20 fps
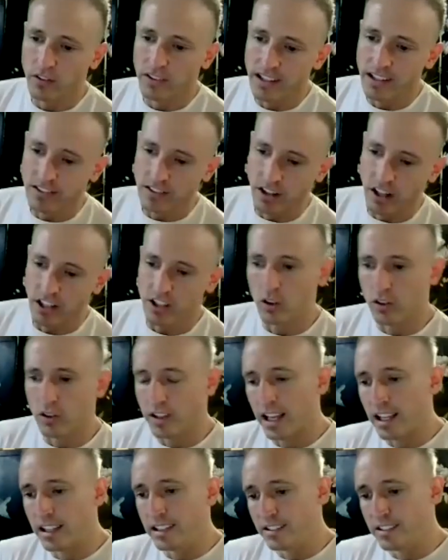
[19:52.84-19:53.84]
this and I got
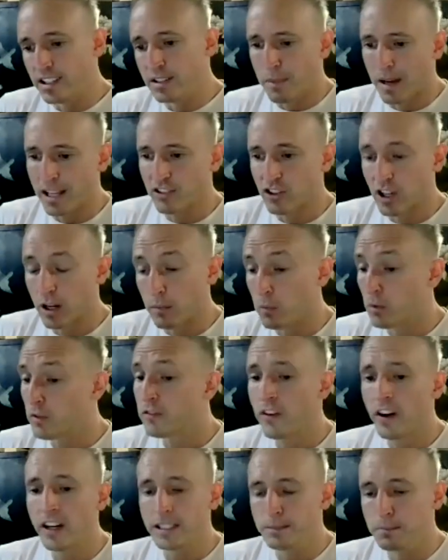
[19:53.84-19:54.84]
that and it did match up.
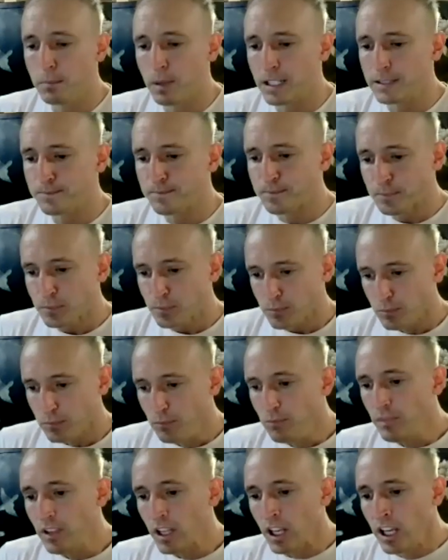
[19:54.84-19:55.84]
Fine. But
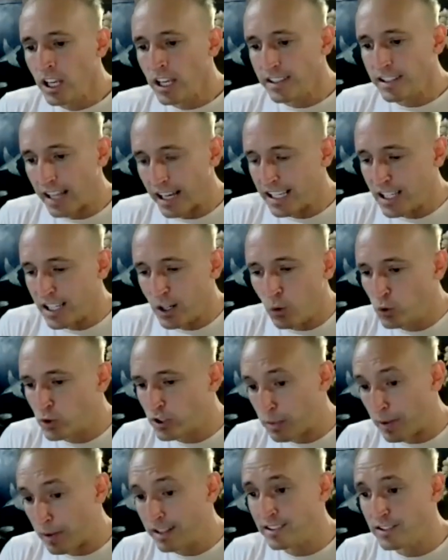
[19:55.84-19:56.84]
That it all
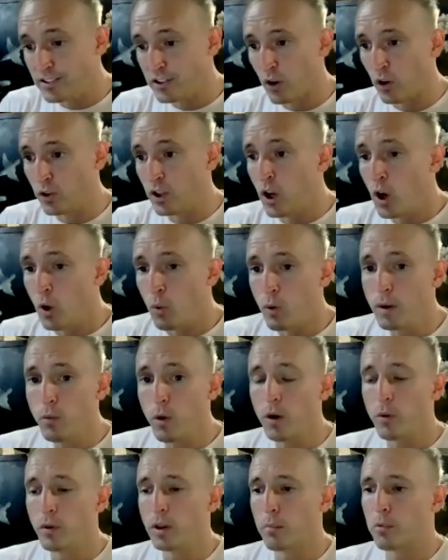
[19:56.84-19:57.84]
depends on, we work
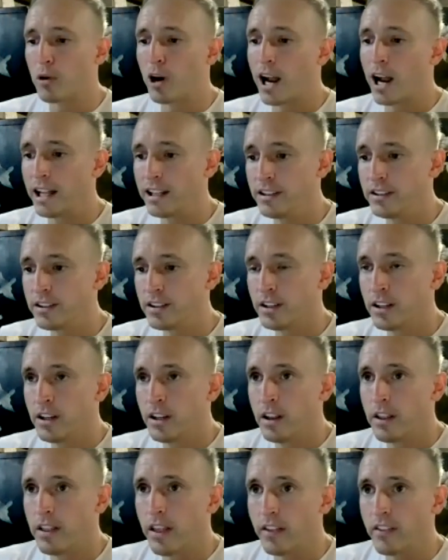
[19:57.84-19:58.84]
with a brand
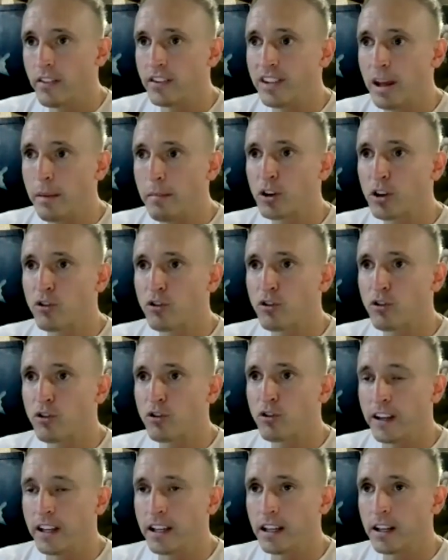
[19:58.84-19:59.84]
that the
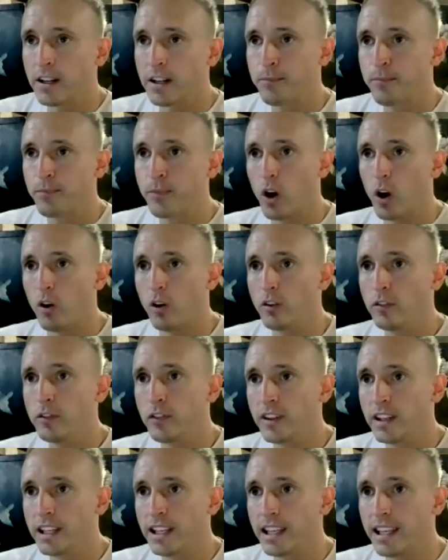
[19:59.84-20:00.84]
demographic of
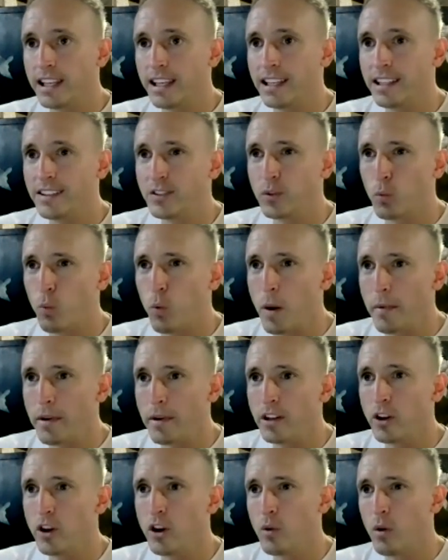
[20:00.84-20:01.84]
is women
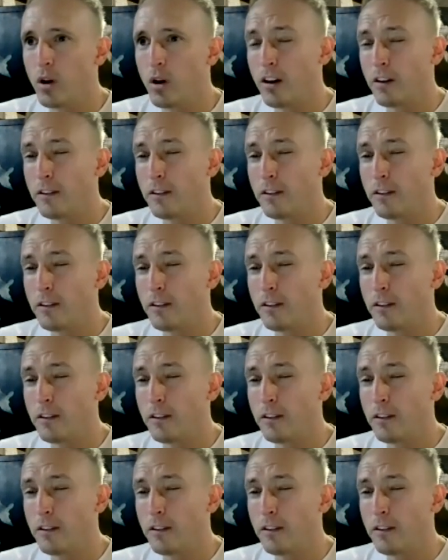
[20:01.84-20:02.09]
who are